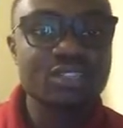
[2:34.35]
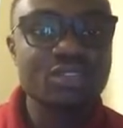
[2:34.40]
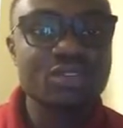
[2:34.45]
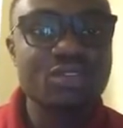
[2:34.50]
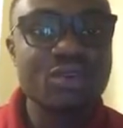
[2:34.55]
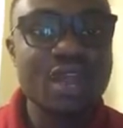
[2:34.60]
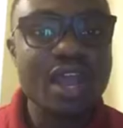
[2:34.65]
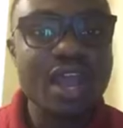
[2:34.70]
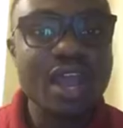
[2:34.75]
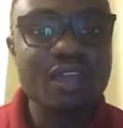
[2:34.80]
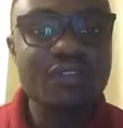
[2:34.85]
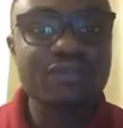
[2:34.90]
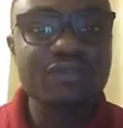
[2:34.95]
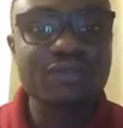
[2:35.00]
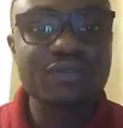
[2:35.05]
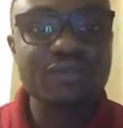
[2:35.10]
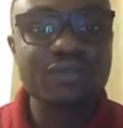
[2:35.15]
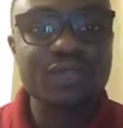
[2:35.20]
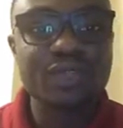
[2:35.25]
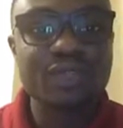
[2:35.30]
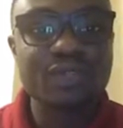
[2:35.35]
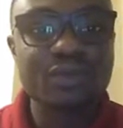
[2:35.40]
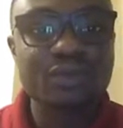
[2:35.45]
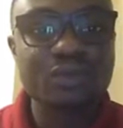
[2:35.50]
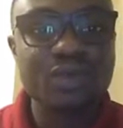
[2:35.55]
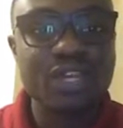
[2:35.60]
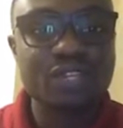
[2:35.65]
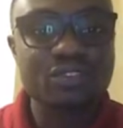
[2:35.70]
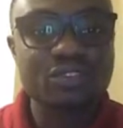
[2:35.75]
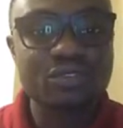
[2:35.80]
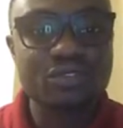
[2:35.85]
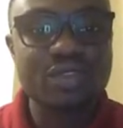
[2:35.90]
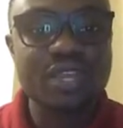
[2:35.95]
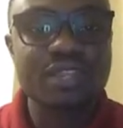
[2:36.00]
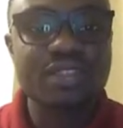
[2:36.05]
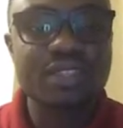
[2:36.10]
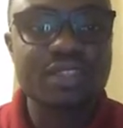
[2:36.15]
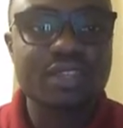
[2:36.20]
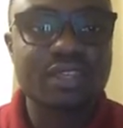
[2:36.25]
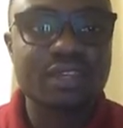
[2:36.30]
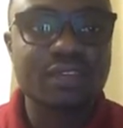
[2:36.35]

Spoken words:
you have a strength.